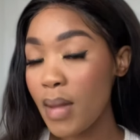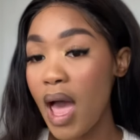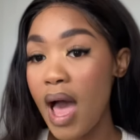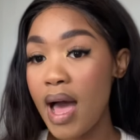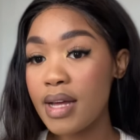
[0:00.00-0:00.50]

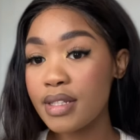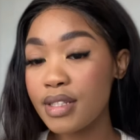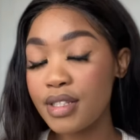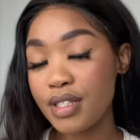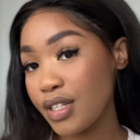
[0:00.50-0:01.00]

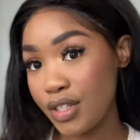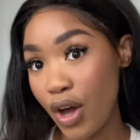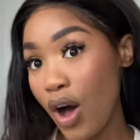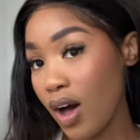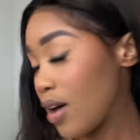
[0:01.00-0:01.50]
And
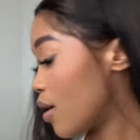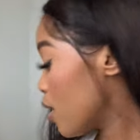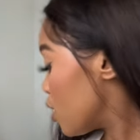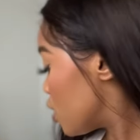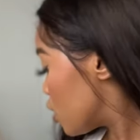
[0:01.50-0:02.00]
yeah,
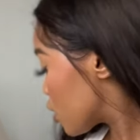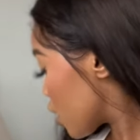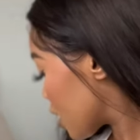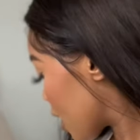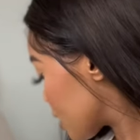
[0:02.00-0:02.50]
so
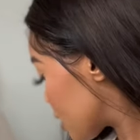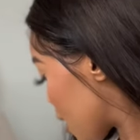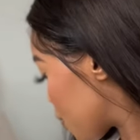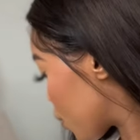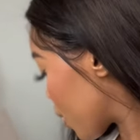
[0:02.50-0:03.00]
next
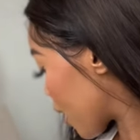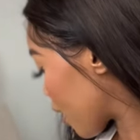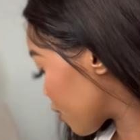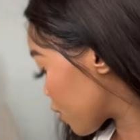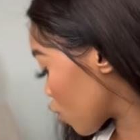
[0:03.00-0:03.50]
up we
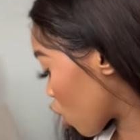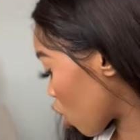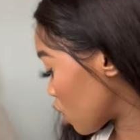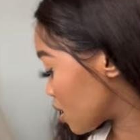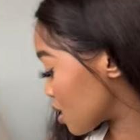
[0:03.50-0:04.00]
have the
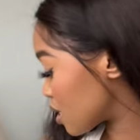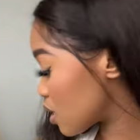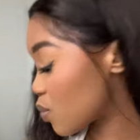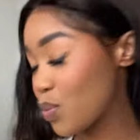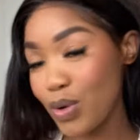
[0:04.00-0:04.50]

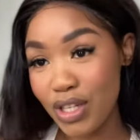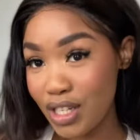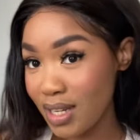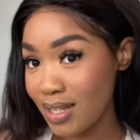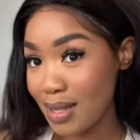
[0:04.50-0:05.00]
glosses, which
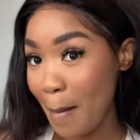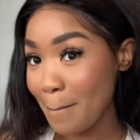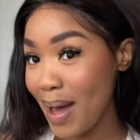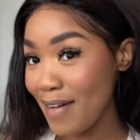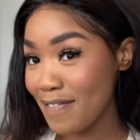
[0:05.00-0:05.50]
is
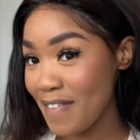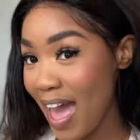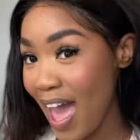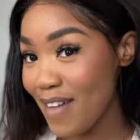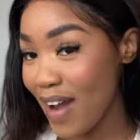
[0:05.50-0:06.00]
my
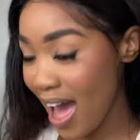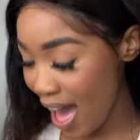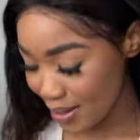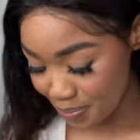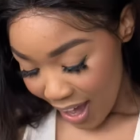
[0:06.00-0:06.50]

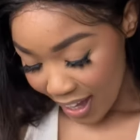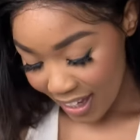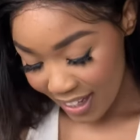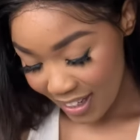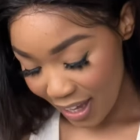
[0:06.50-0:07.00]
favorite.
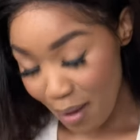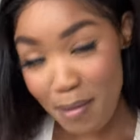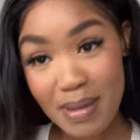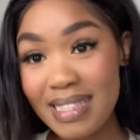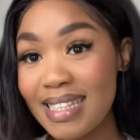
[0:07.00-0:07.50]
I'm a
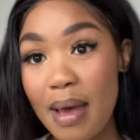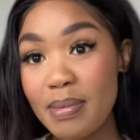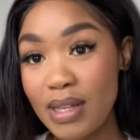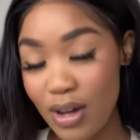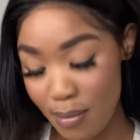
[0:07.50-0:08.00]
bit
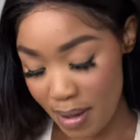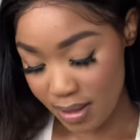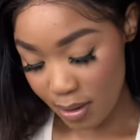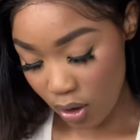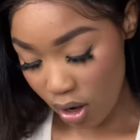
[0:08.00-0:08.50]
skeptical about
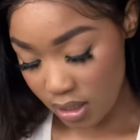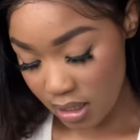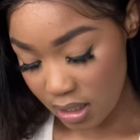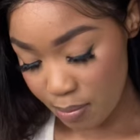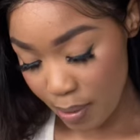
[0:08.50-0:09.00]
the
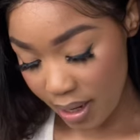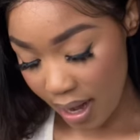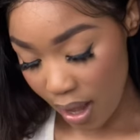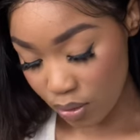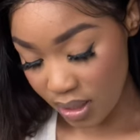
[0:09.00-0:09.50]
glosses,
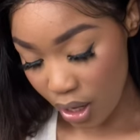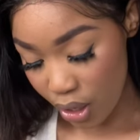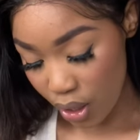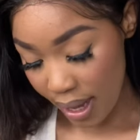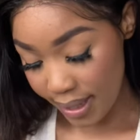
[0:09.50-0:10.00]
but I'll tell
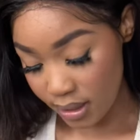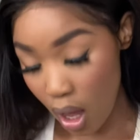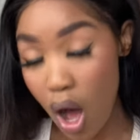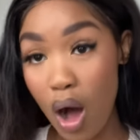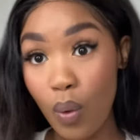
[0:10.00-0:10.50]
you guys
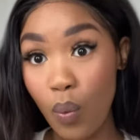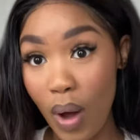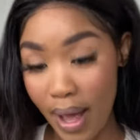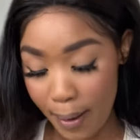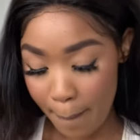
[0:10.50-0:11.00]

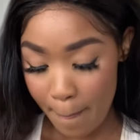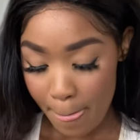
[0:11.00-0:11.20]
Why?